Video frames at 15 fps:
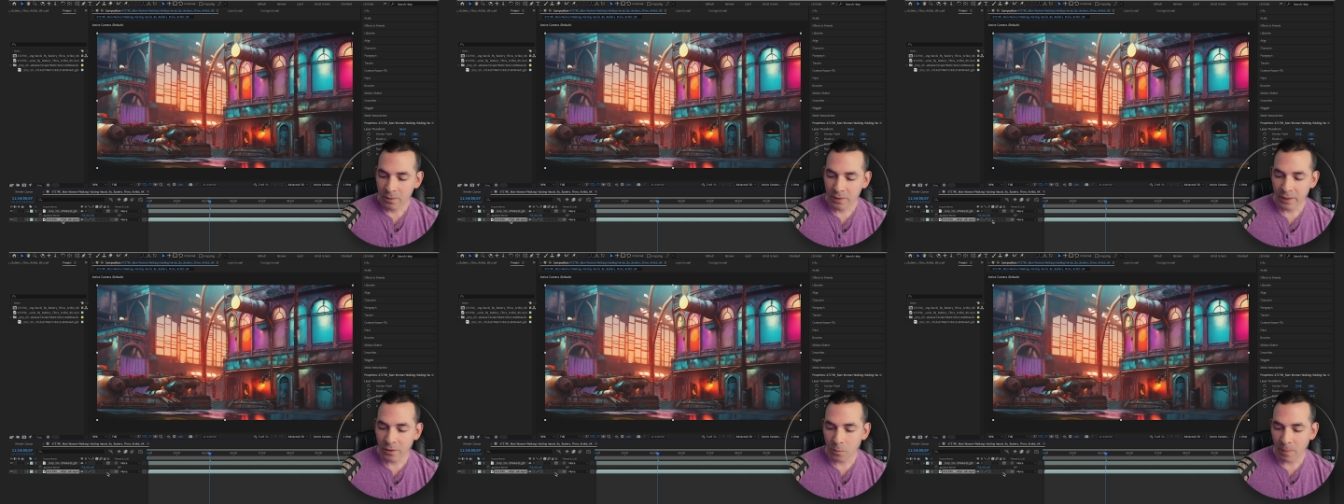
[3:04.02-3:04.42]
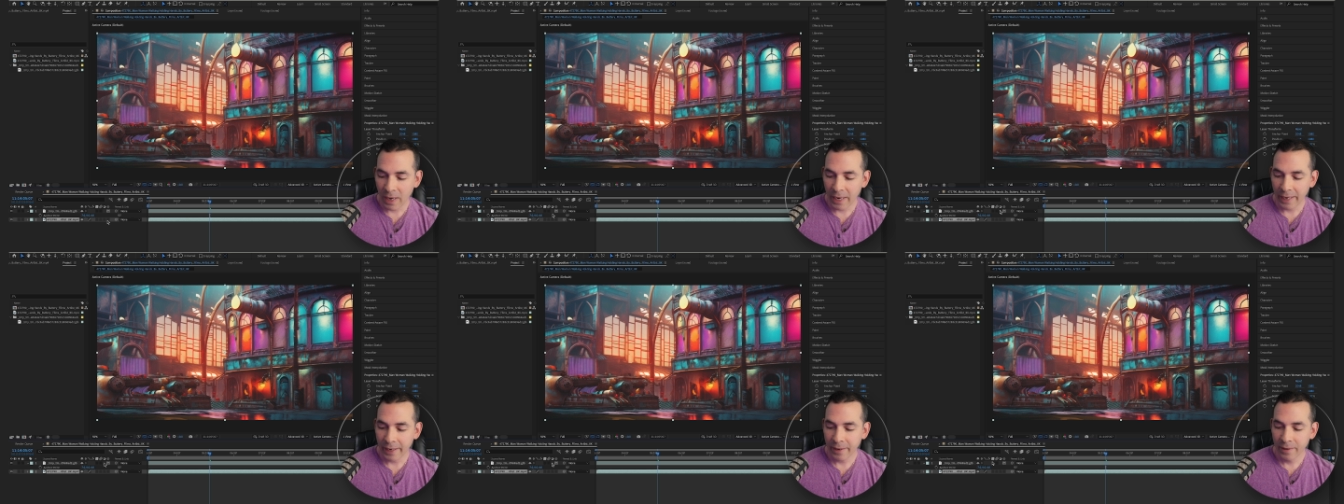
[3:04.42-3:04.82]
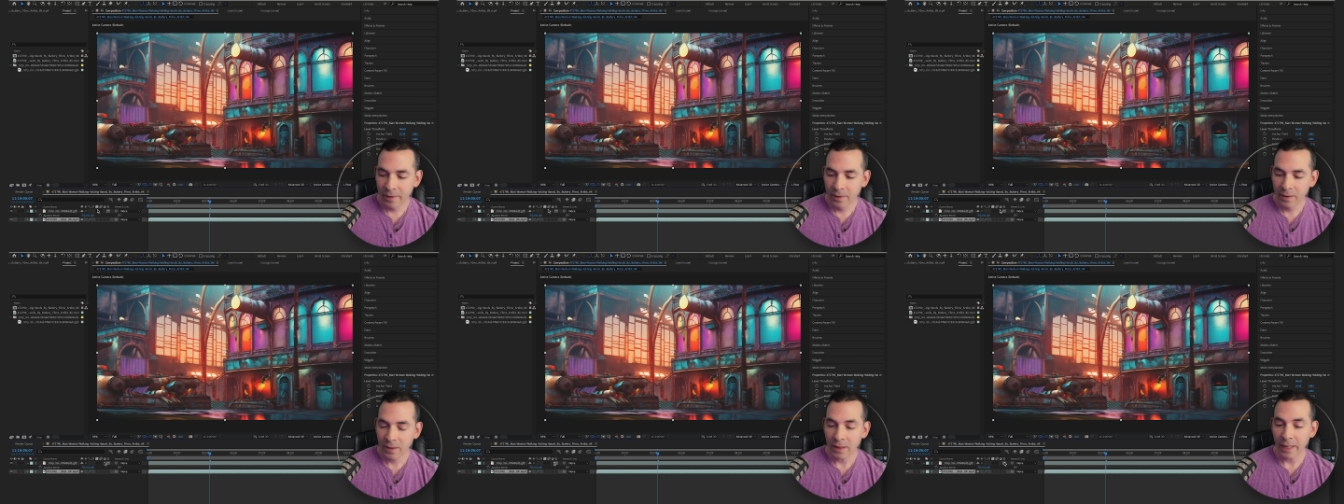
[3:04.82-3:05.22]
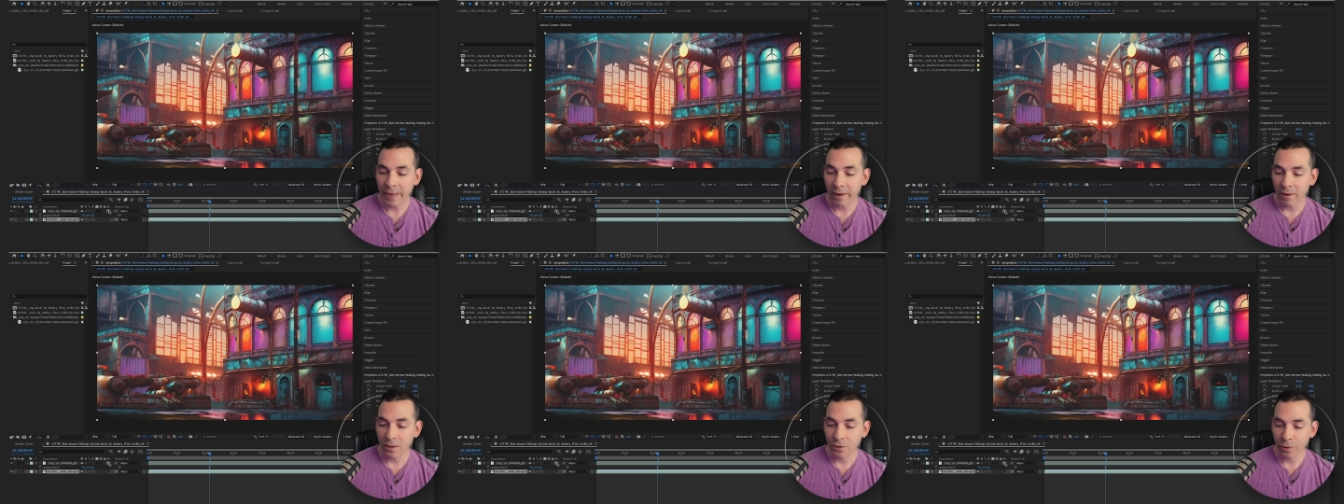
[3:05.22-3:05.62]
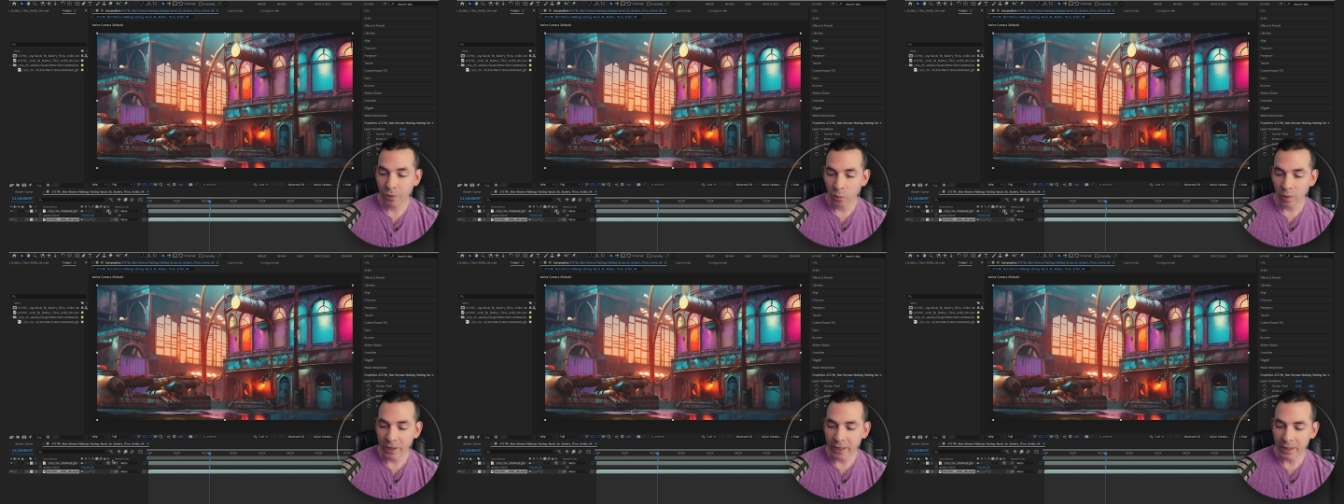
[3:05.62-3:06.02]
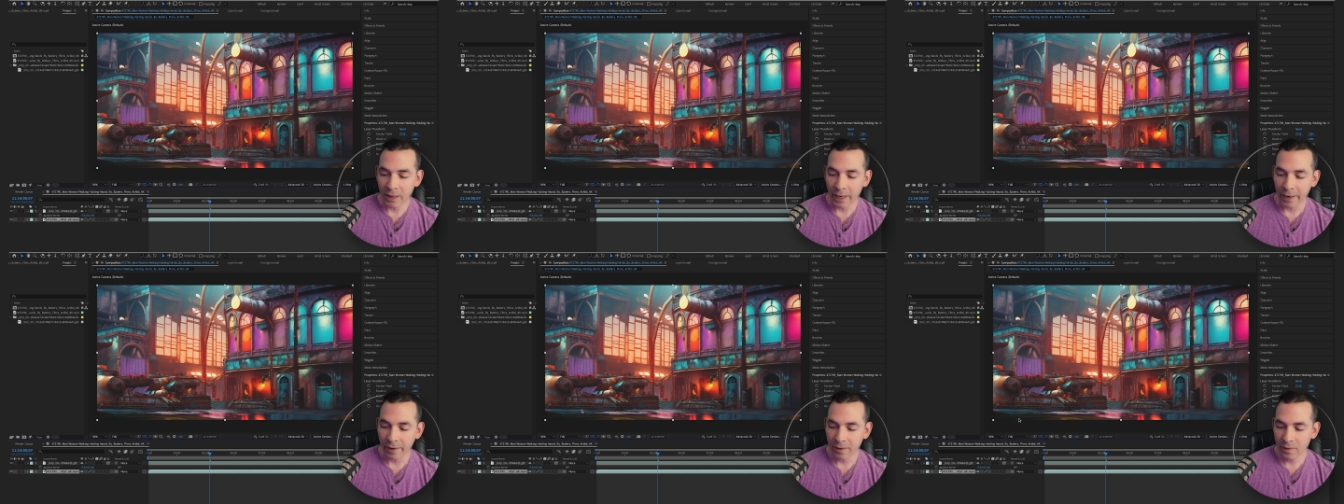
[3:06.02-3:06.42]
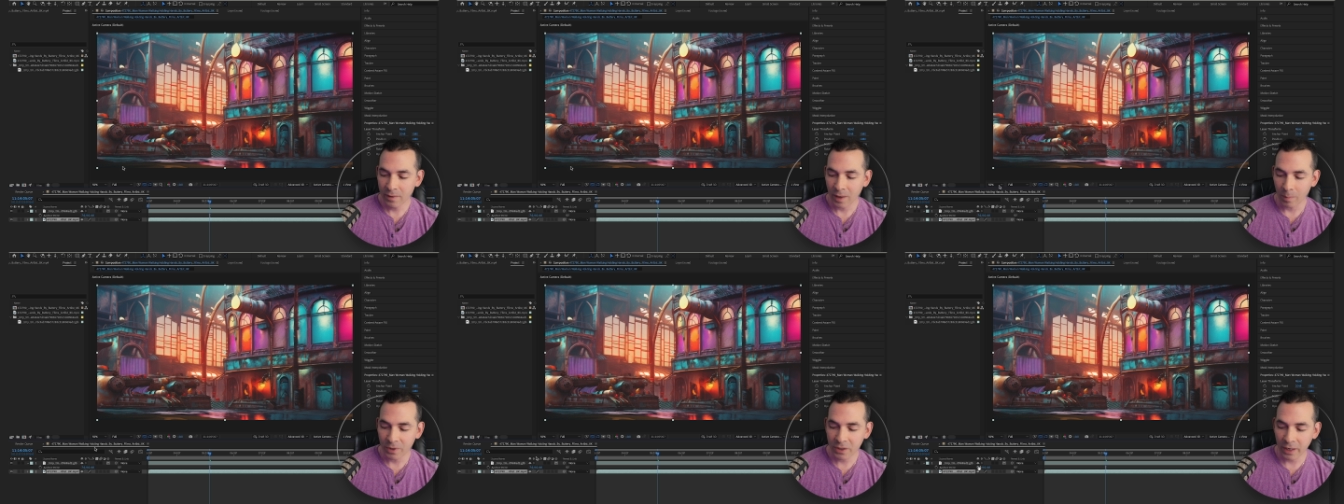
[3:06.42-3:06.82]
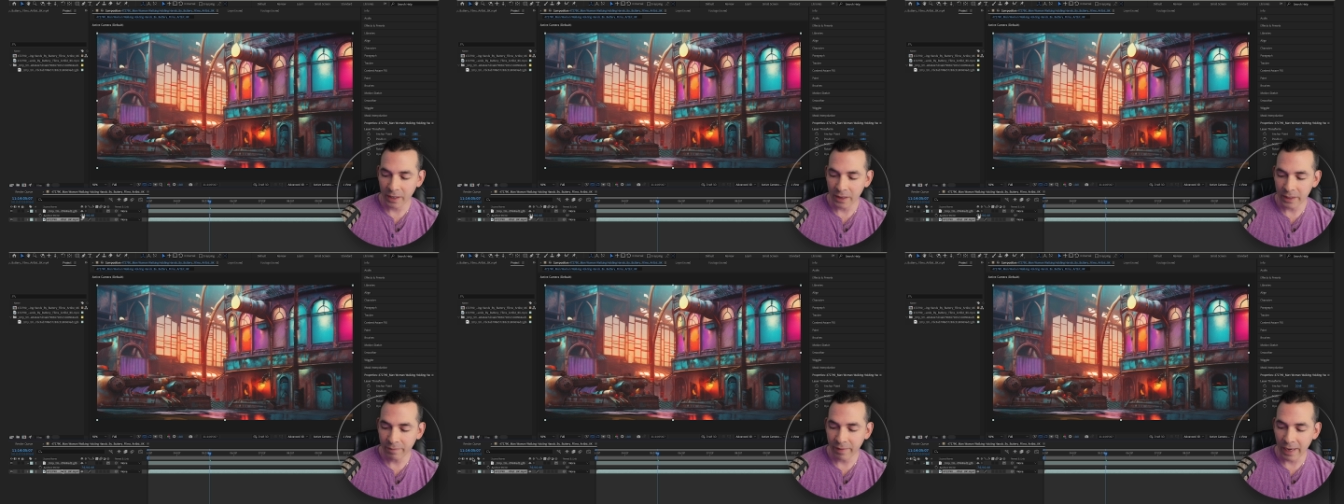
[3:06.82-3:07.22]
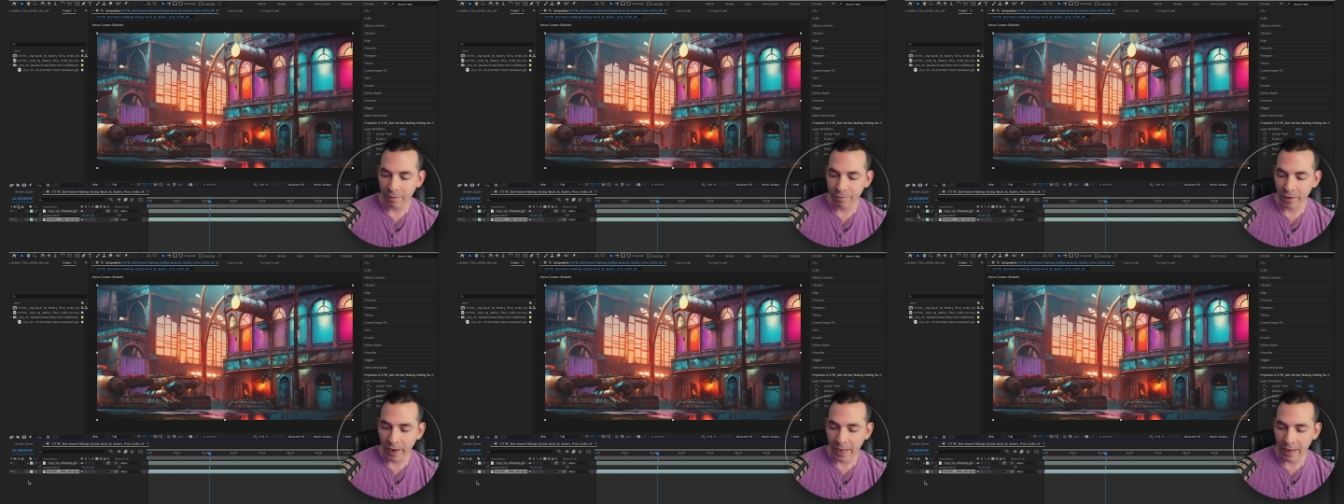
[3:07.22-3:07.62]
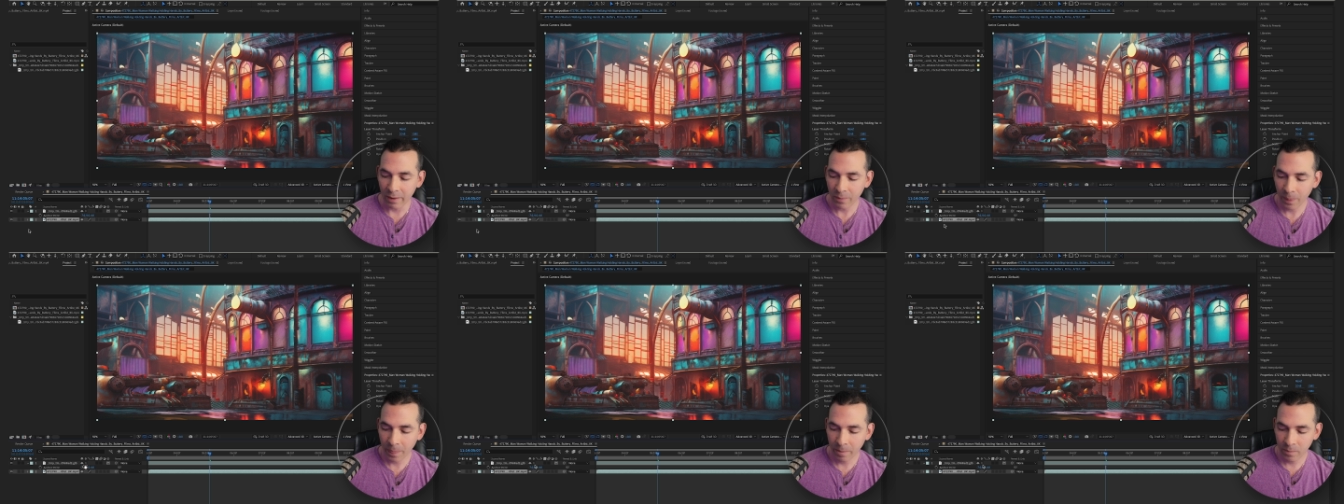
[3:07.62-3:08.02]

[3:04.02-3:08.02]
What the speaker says: Since my layer is a 3D layer, I'm just gonna leave that for now.